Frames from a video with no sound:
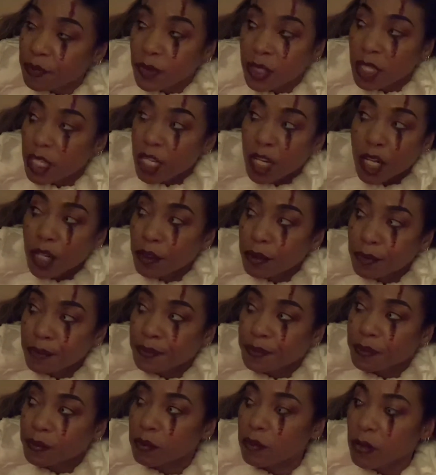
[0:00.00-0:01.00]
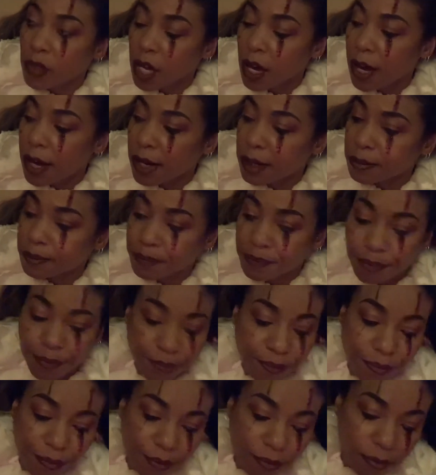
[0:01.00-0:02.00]
You know? And
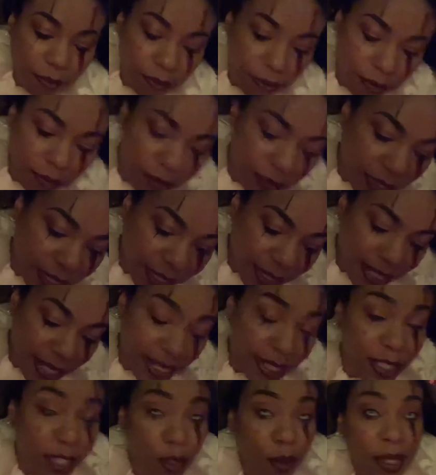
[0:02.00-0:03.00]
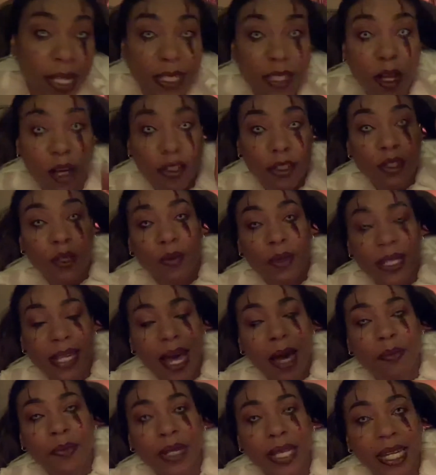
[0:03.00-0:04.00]
so that's also what's
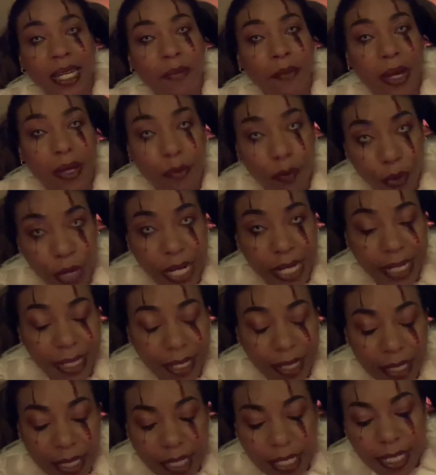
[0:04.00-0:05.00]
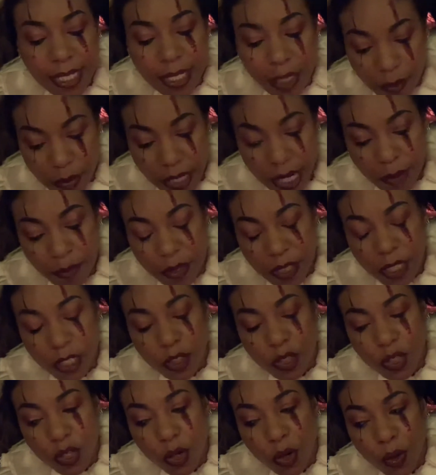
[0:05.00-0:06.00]
happening in my brain sometimes.
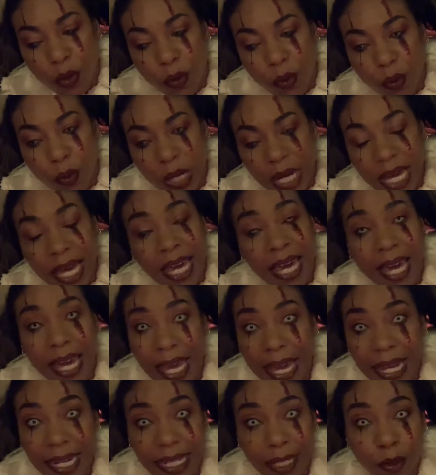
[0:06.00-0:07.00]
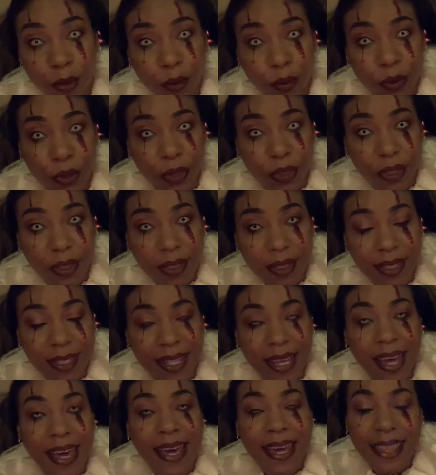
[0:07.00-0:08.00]
So any hoodles,
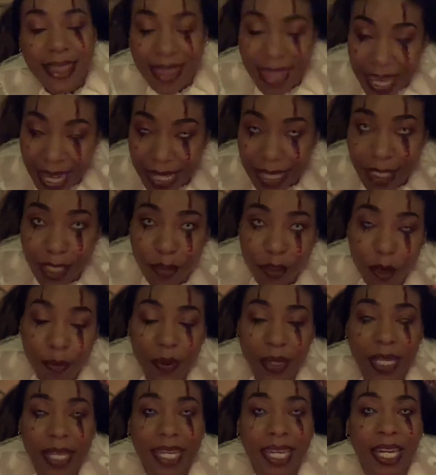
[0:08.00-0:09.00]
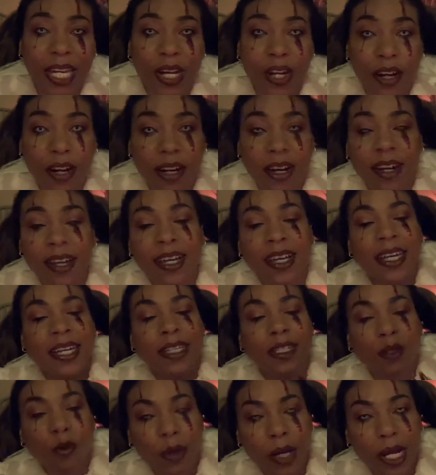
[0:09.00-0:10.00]
thanks for being here
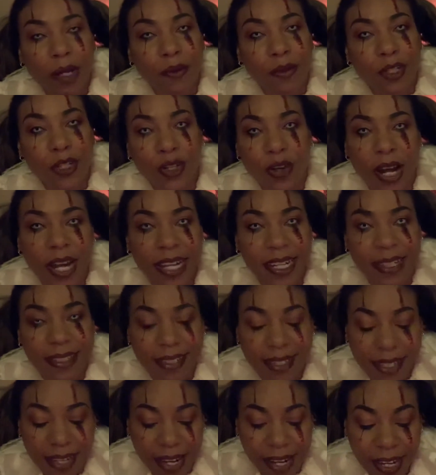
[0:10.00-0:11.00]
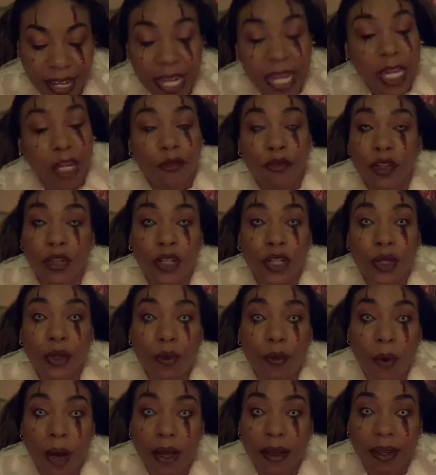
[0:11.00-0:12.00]
is what I was trying to say. If you're new,
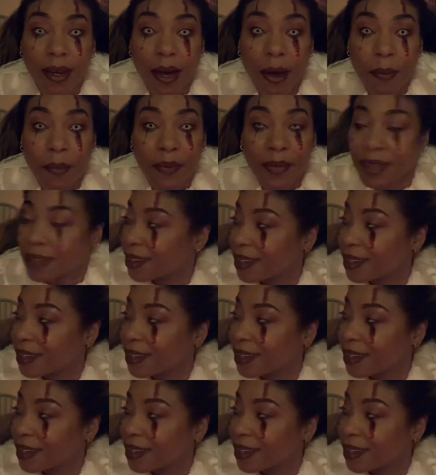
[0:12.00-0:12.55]
welcome.